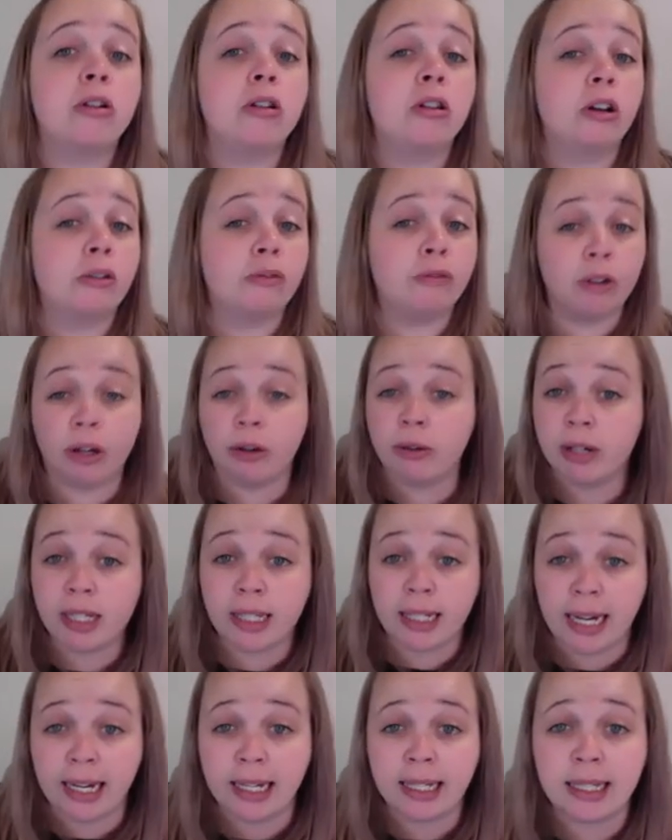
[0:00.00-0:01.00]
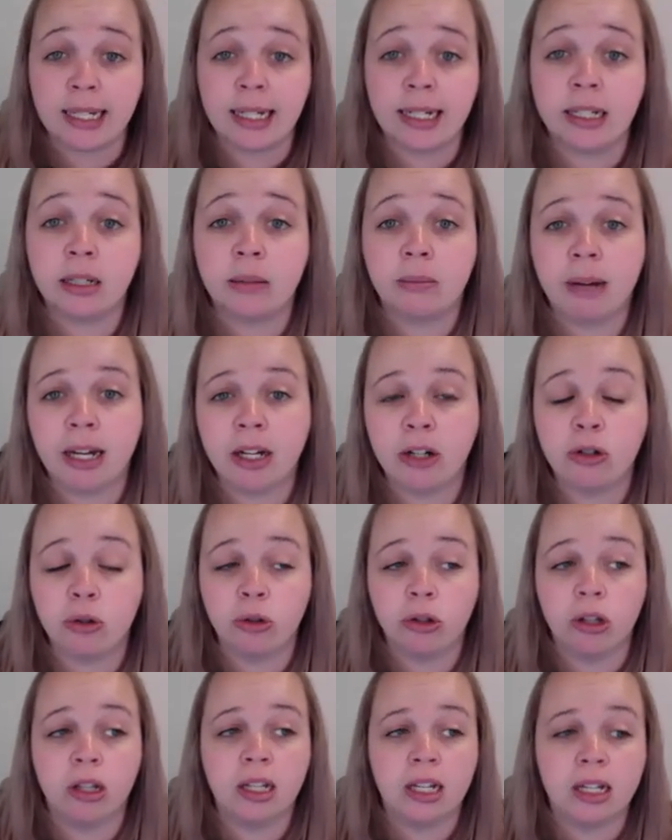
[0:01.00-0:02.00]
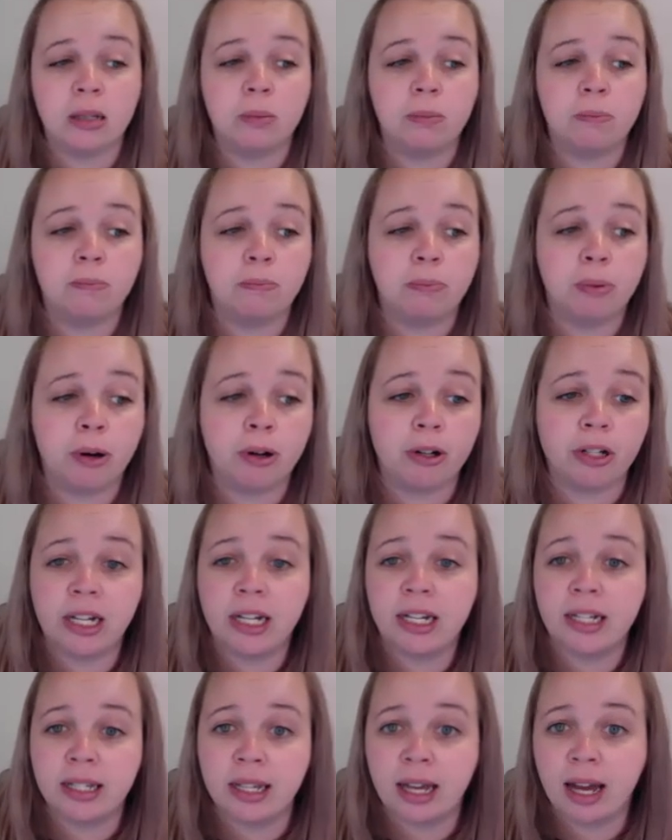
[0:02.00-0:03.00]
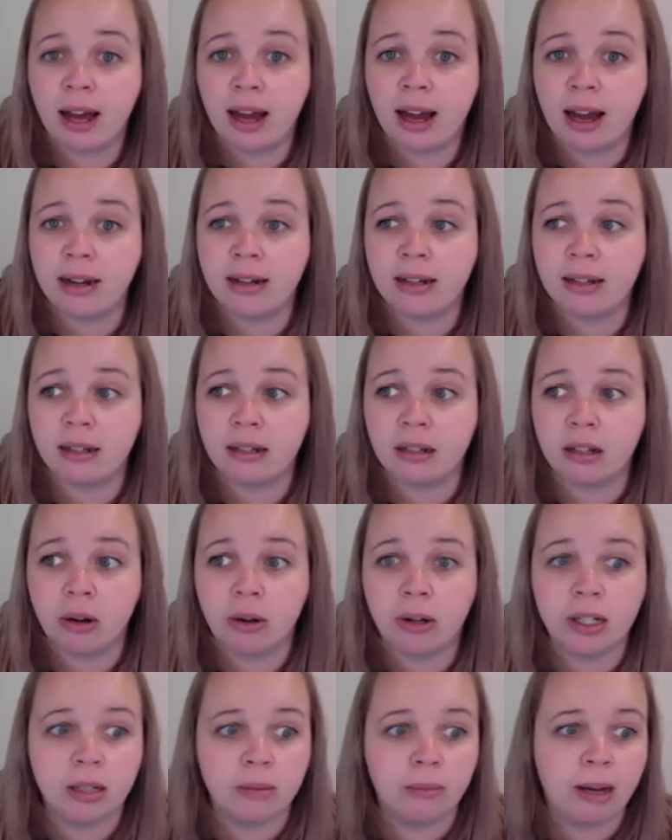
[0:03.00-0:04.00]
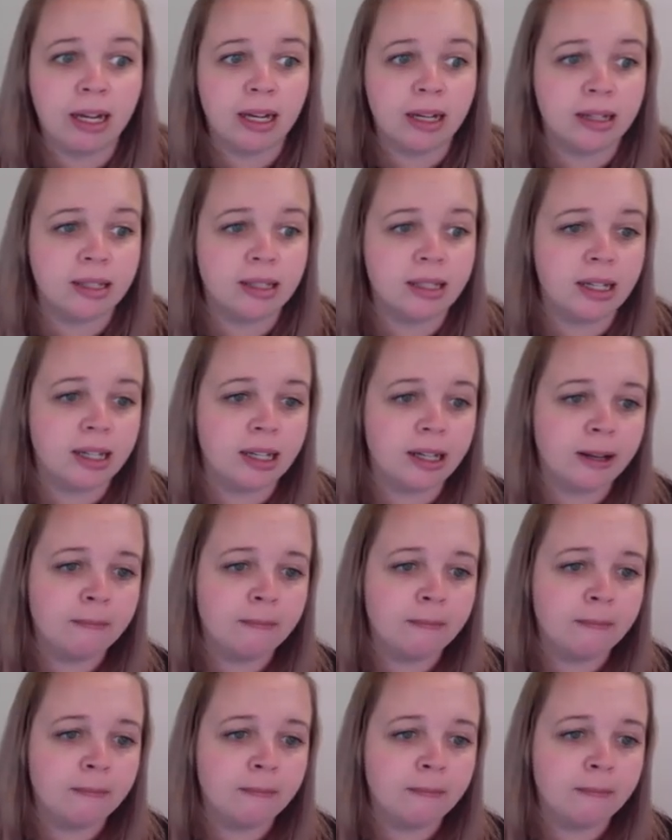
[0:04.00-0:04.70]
a lot of rigorous testing to make sure that these proteins aren't going to make us sick.